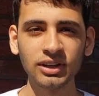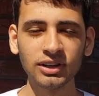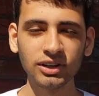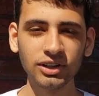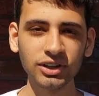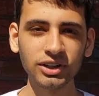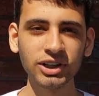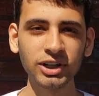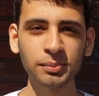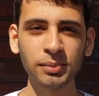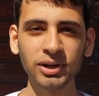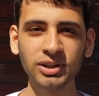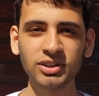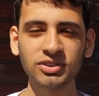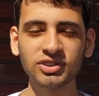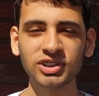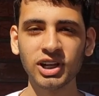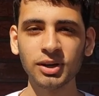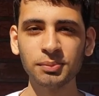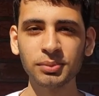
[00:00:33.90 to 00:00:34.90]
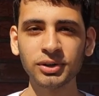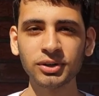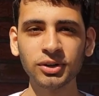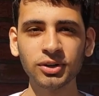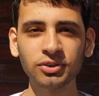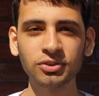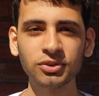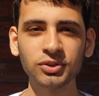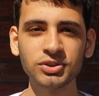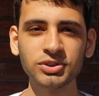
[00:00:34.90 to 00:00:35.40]
Learning about this topic
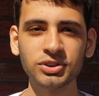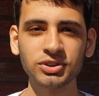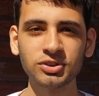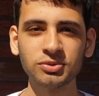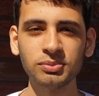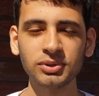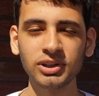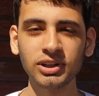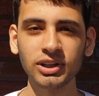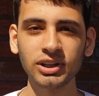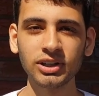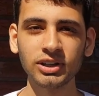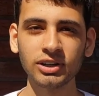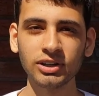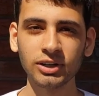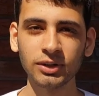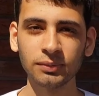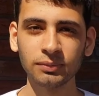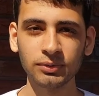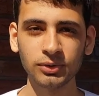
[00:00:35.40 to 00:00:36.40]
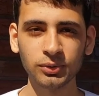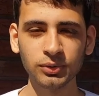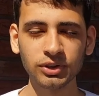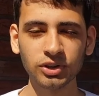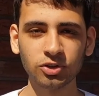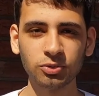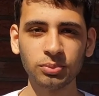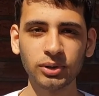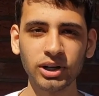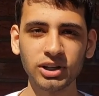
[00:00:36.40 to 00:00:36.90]
also interested me in doing
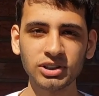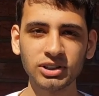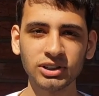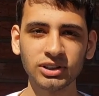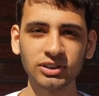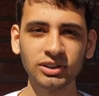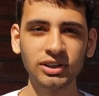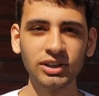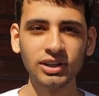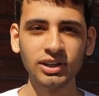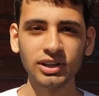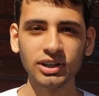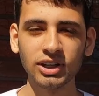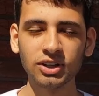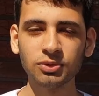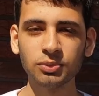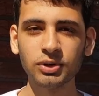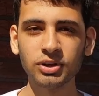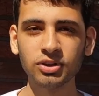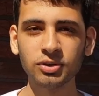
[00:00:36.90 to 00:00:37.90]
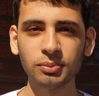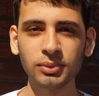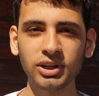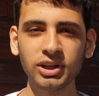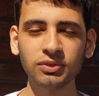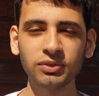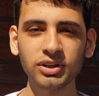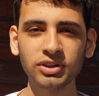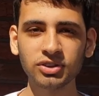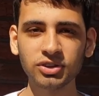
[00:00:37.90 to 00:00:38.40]
this project. That's one of the
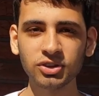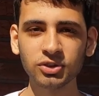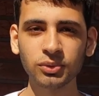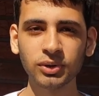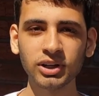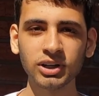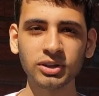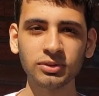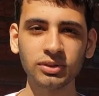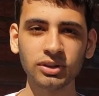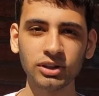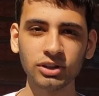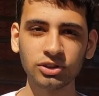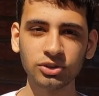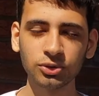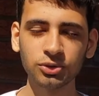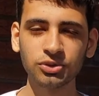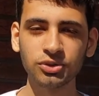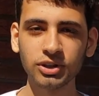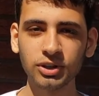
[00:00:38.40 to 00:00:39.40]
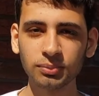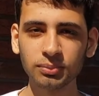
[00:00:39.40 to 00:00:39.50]
main reasons why I chose to